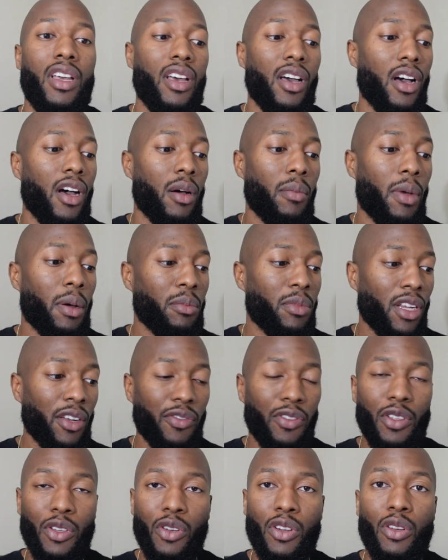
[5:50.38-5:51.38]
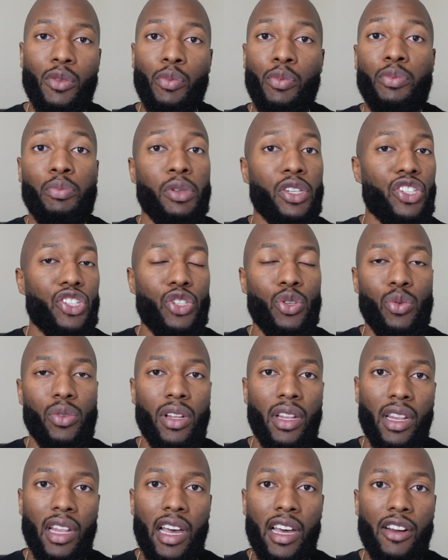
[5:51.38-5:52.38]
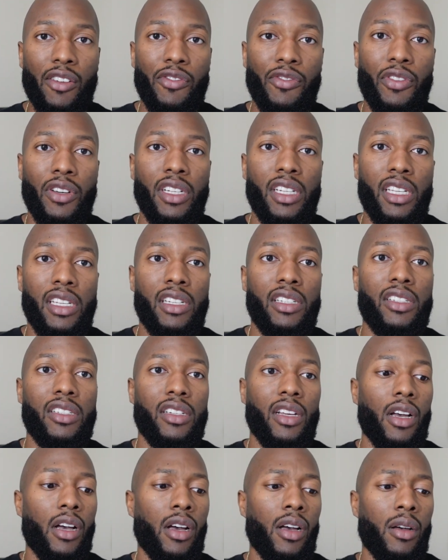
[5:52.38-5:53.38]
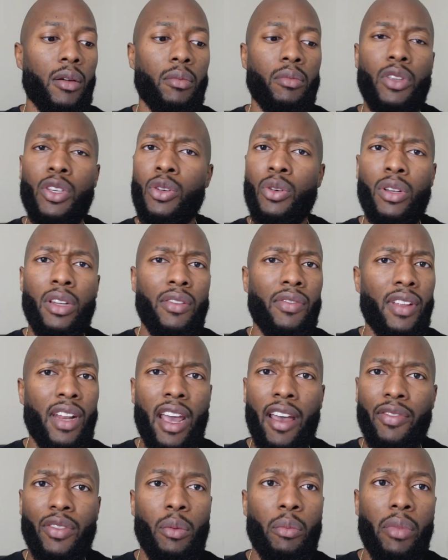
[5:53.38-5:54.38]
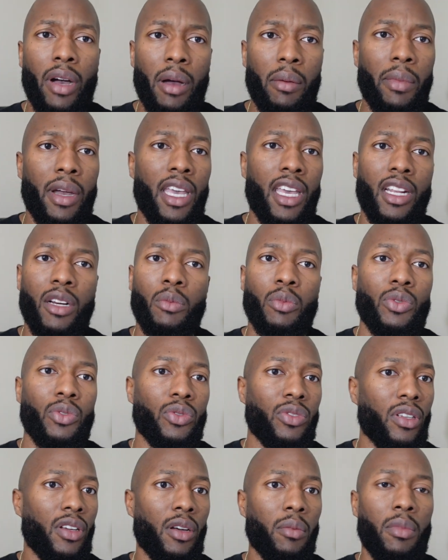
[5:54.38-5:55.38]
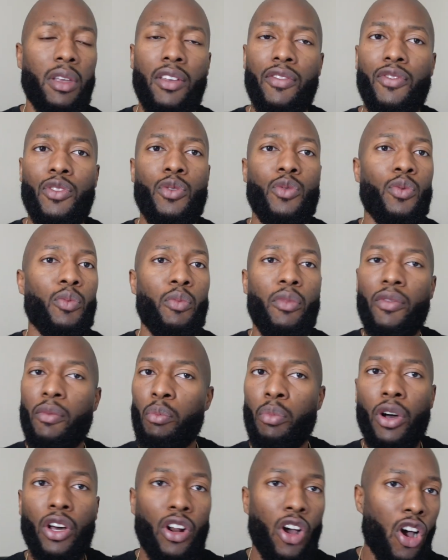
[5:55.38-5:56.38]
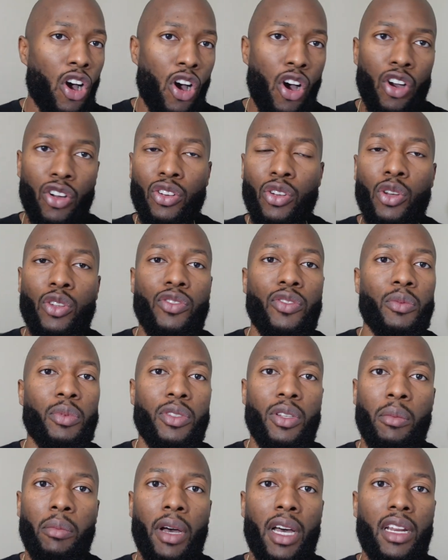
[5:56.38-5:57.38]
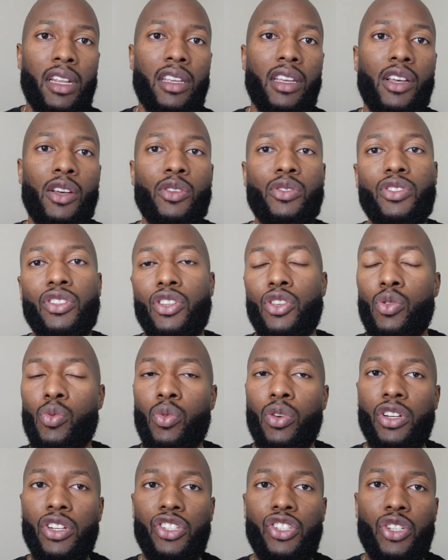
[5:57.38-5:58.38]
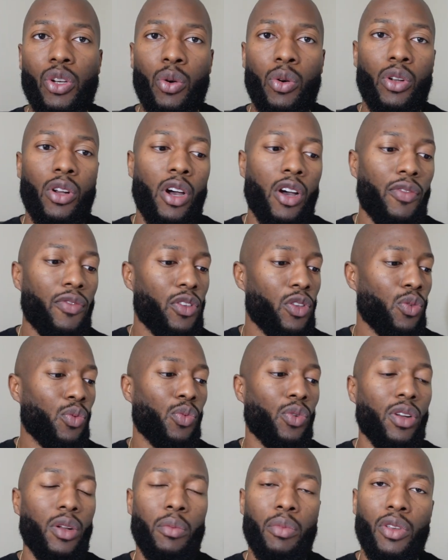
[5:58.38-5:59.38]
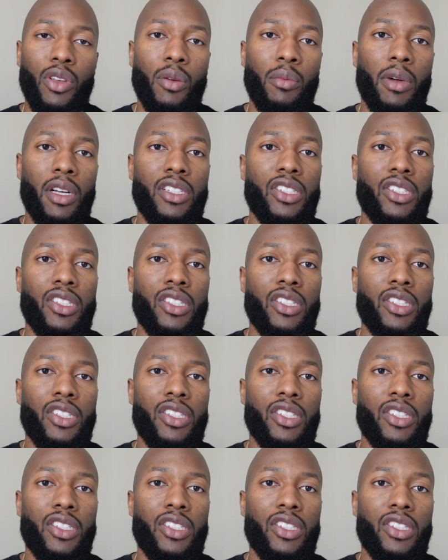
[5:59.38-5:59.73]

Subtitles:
I'm definitely going to be shooting a lot of footage. You don't even have to buy my animals. If you bought a hog nose from somebody else and you want to show it off and you want to be on my